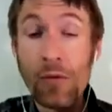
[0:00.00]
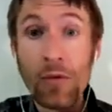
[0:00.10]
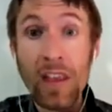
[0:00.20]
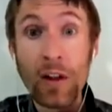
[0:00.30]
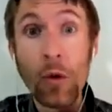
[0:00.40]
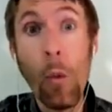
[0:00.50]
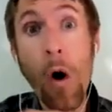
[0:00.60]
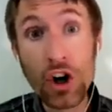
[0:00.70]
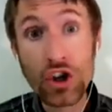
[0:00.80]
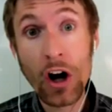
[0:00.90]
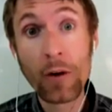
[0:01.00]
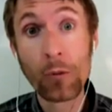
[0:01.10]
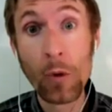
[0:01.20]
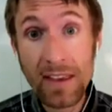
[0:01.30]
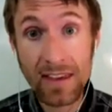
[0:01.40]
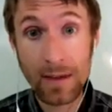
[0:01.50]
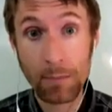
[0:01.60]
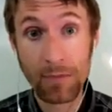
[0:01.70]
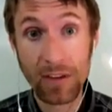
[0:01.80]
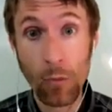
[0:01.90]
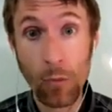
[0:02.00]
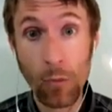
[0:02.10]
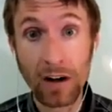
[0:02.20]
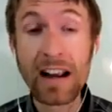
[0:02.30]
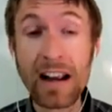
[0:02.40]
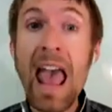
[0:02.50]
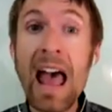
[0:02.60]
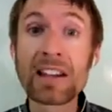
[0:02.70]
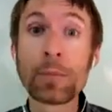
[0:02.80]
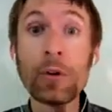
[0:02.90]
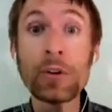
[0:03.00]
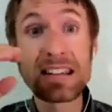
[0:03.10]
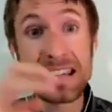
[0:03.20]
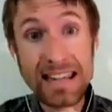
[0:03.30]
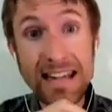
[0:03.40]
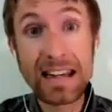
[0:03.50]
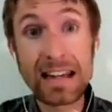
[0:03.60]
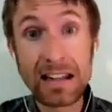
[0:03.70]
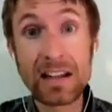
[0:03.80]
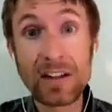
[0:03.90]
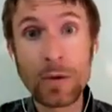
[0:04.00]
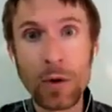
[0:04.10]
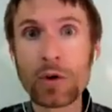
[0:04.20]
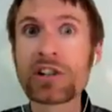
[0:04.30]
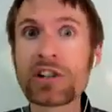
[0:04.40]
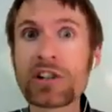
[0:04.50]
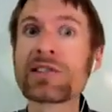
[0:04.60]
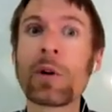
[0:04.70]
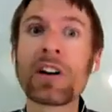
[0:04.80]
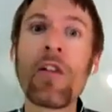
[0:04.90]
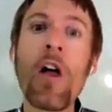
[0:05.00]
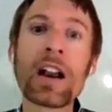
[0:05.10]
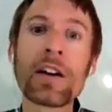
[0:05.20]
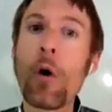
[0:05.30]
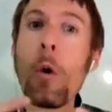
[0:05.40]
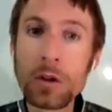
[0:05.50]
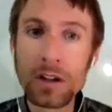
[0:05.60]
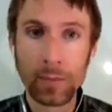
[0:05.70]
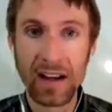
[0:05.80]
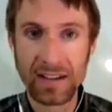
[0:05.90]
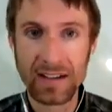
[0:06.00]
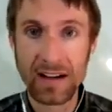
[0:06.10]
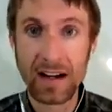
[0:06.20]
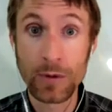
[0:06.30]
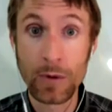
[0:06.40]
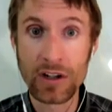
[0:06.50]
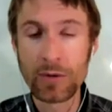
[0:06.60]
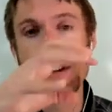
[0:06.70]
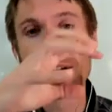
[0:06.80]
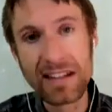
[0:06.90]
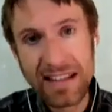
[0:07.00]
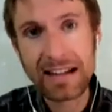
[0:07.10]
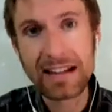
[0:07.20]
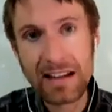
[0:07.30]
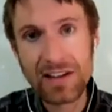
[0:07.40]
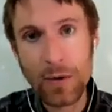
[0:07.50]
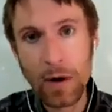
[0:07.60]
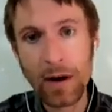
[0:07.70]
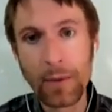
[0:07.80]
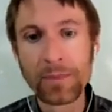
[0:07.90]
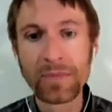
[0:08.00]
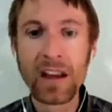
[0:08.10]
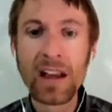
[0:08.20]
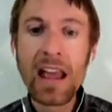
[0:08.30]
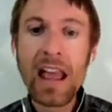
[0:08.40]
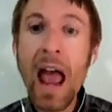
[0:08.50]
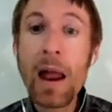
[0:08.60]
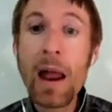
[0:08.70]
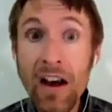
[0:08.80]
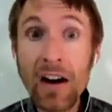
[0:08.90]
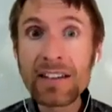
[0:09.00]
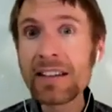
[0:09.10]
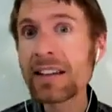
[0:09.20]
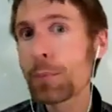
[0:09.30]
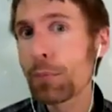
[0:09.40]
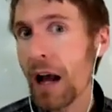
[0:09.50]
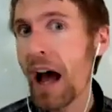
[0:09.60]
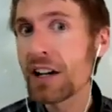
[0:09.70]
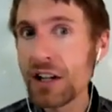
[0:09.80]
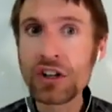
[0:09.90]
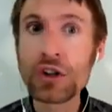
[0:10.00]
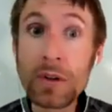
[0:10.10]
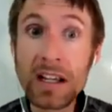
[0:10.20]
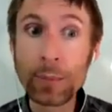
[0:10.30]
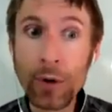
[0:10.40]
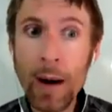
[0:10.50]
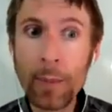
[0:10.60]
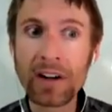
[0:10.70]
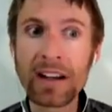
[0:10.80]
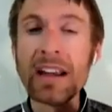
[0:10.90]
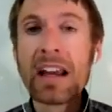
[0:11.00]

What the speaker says: it'll wash off with the water as opposed to sticking to the soil, which is what a lot of older pesticides would do, is they would stick to the soil. And because of this kind of unique property